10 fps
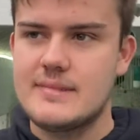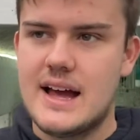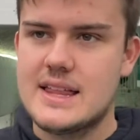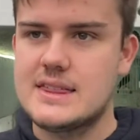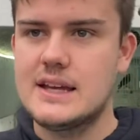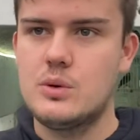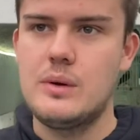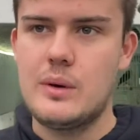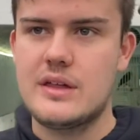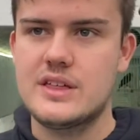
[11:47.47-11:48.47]
I think
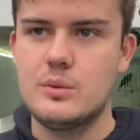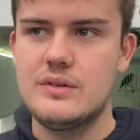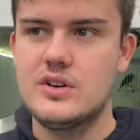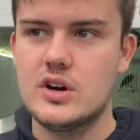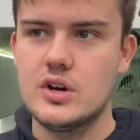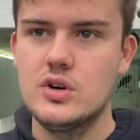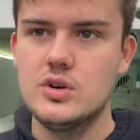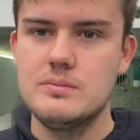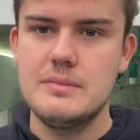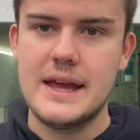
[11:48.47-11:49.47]
we've got a
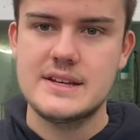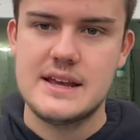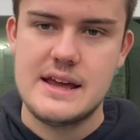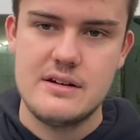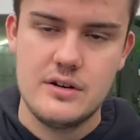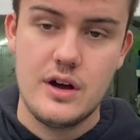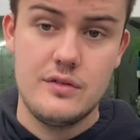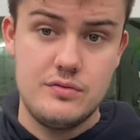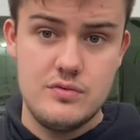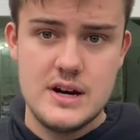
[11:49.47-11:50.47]
good mix here
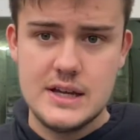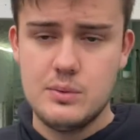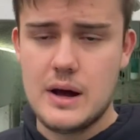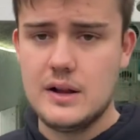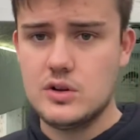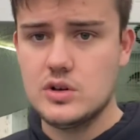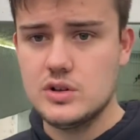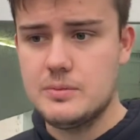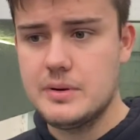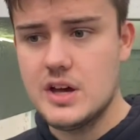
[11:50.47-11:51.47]
of really well
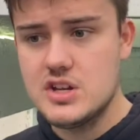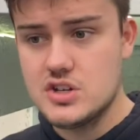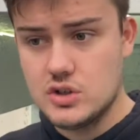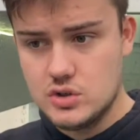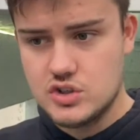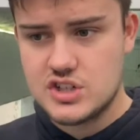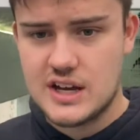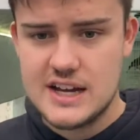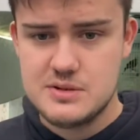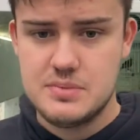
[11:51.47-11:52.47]
coloured birds and good
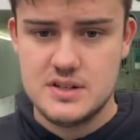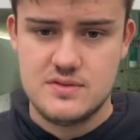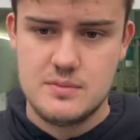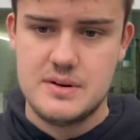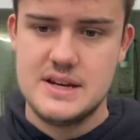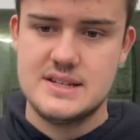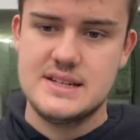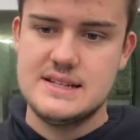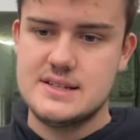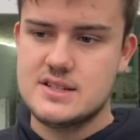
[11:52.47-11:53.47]
sized birds for the breeding
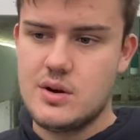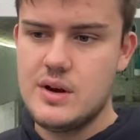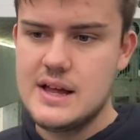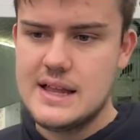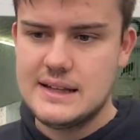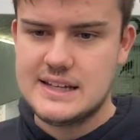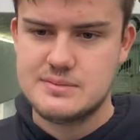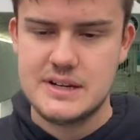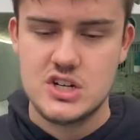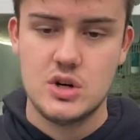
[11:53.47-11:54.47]
season. So let's
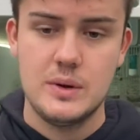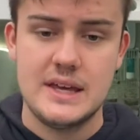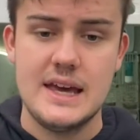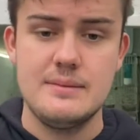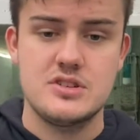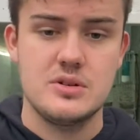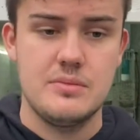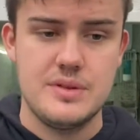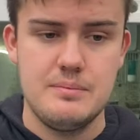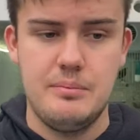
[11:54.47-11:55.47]
make sure we keep
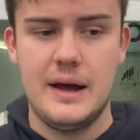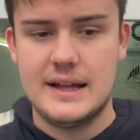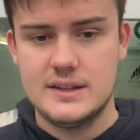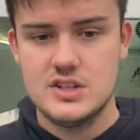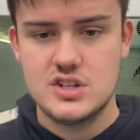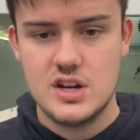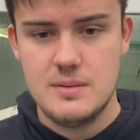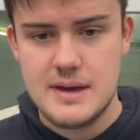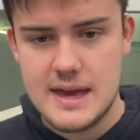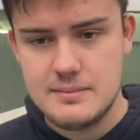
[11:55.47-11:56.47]
something back that's going to
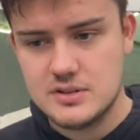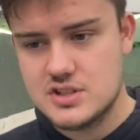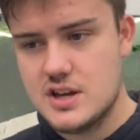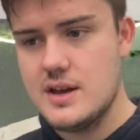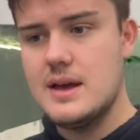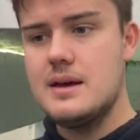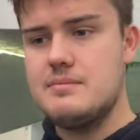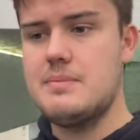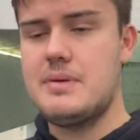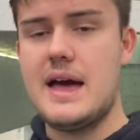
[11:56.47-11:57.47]
be able to
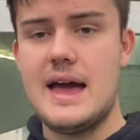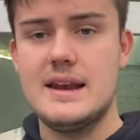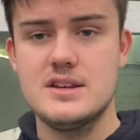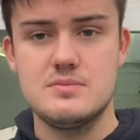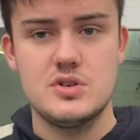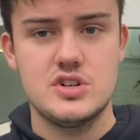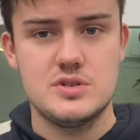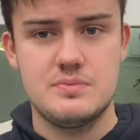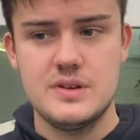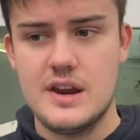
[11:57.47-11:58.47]
be paired as much
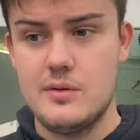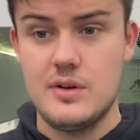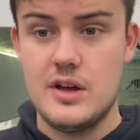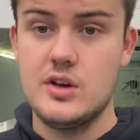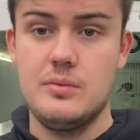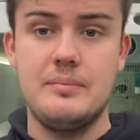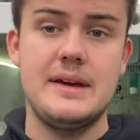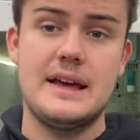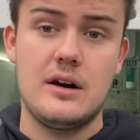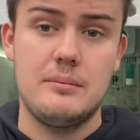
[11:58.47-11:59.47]
as, you know, it would
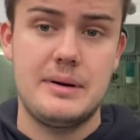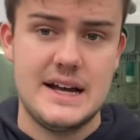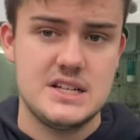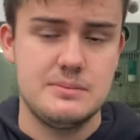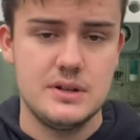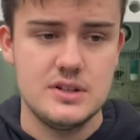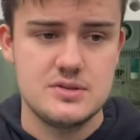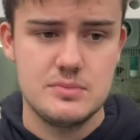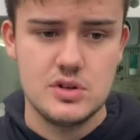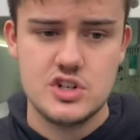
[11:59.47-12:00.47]
be compatible as
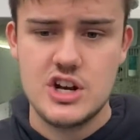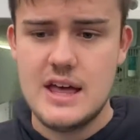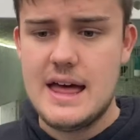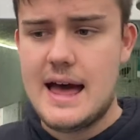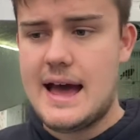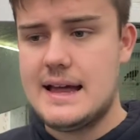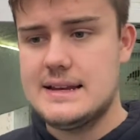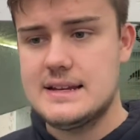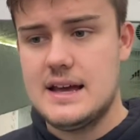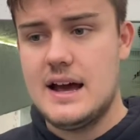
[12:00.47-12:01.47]
much,
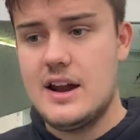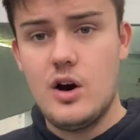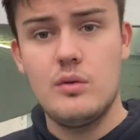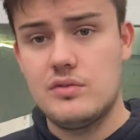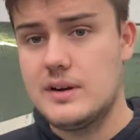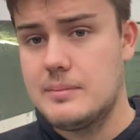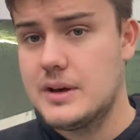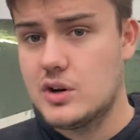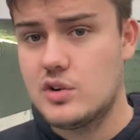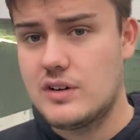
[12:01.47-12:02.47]
and hopefully be
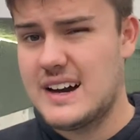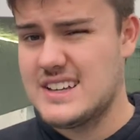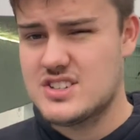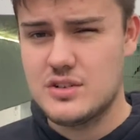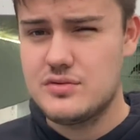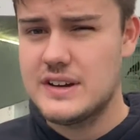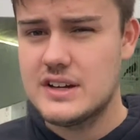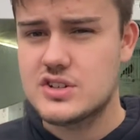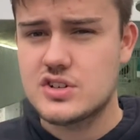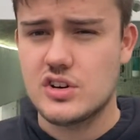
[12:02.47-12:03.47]
all right. So
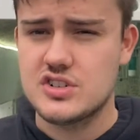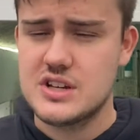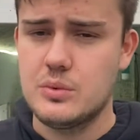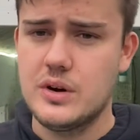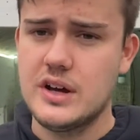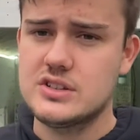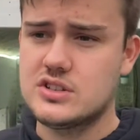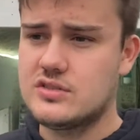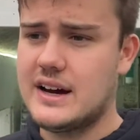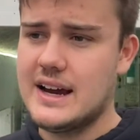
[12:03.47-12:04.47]
fingers crossed it works
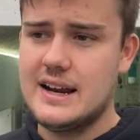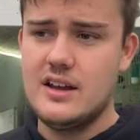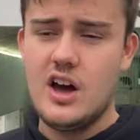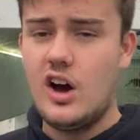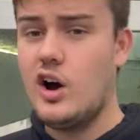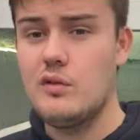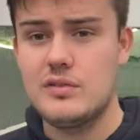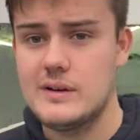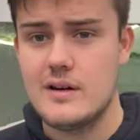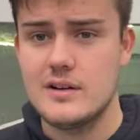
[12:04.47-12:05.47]
all right, and
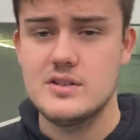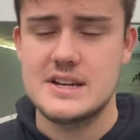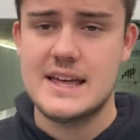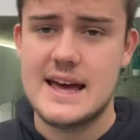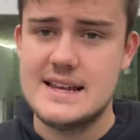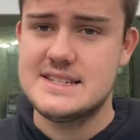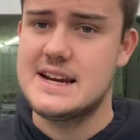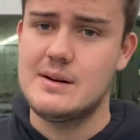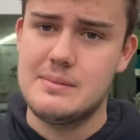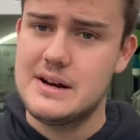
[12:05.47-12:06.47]
hopefully we don't lose any hens
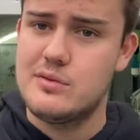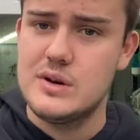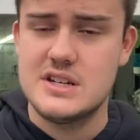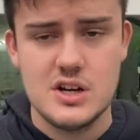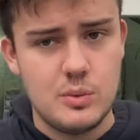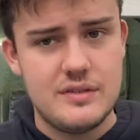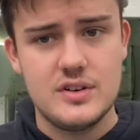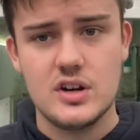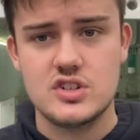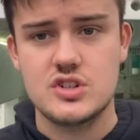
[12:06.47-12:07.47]
anyway, but if we do, we've
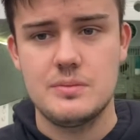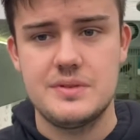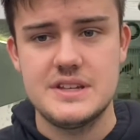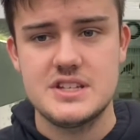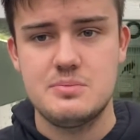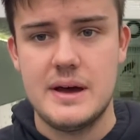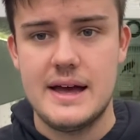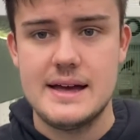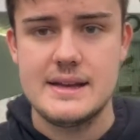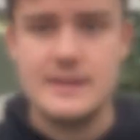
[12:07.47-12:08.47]
got something
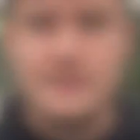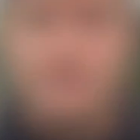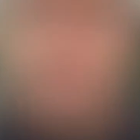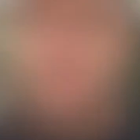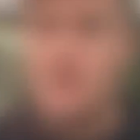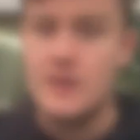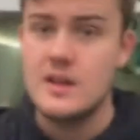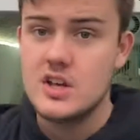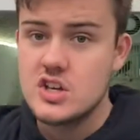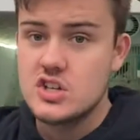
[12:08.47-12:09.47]
spare.
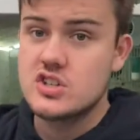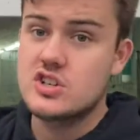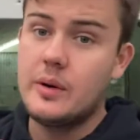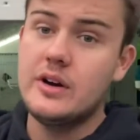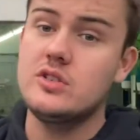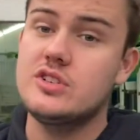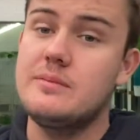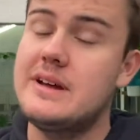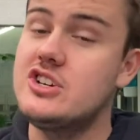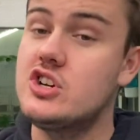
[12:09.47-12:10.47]
So I also
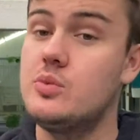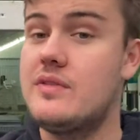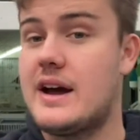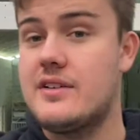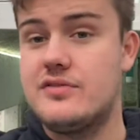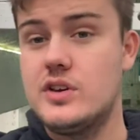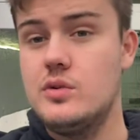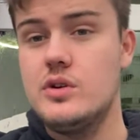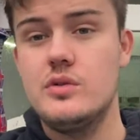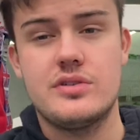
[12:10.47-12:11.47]
mentioned we've had a
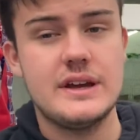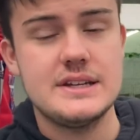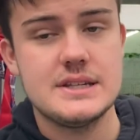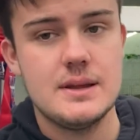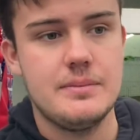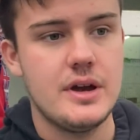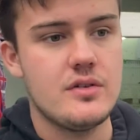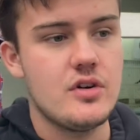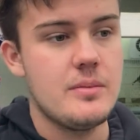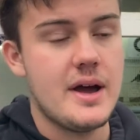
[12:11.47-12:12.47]
few new things in the
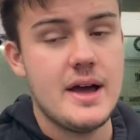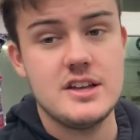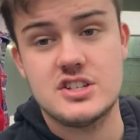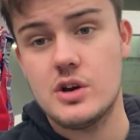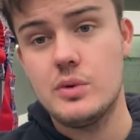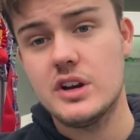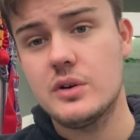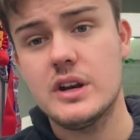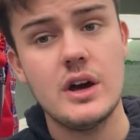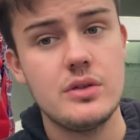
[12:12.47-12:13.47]
bird room, so we're
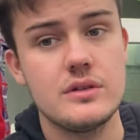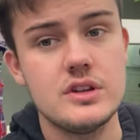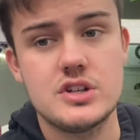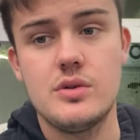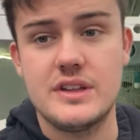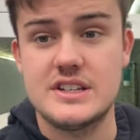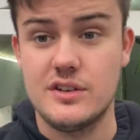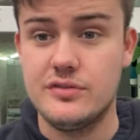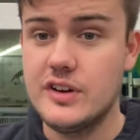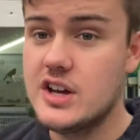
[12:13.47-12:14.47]
going to go through the 2 things. So
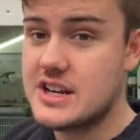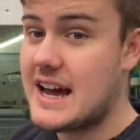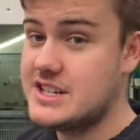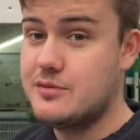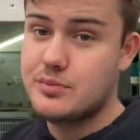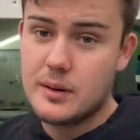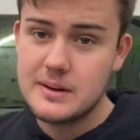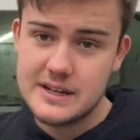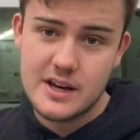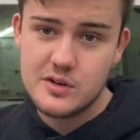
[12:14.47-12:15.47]
first, as you've
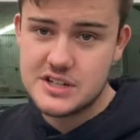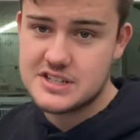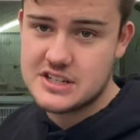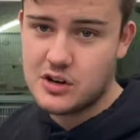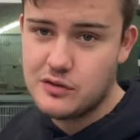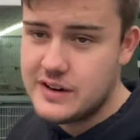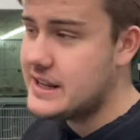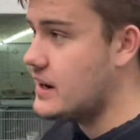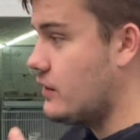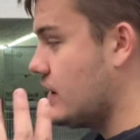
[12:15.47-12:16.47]
probably noticed this whole
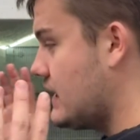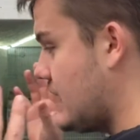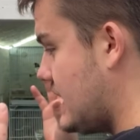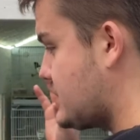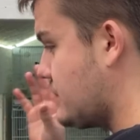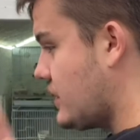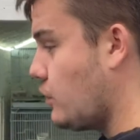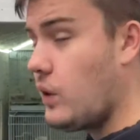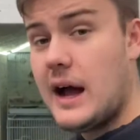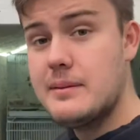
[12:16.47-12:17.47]
video, is we've got a
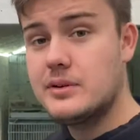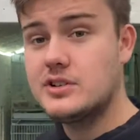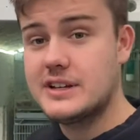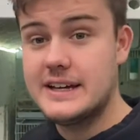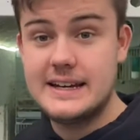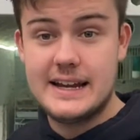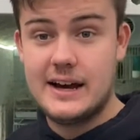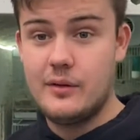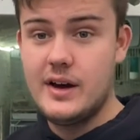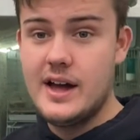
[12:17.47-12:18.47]
whiteboard here
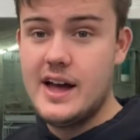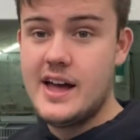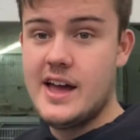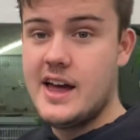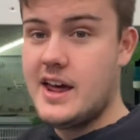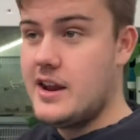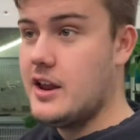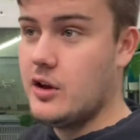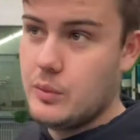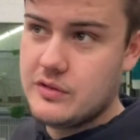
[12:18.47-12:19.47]
now, and
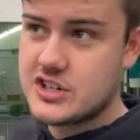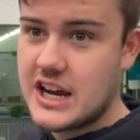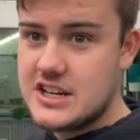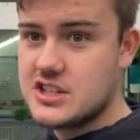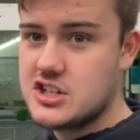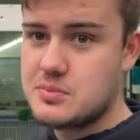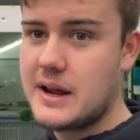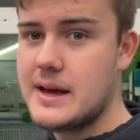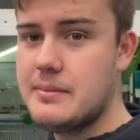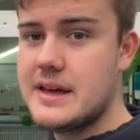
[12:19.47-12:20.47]
we've changed the
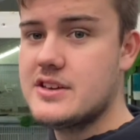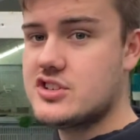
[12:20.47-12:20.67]
display a bit.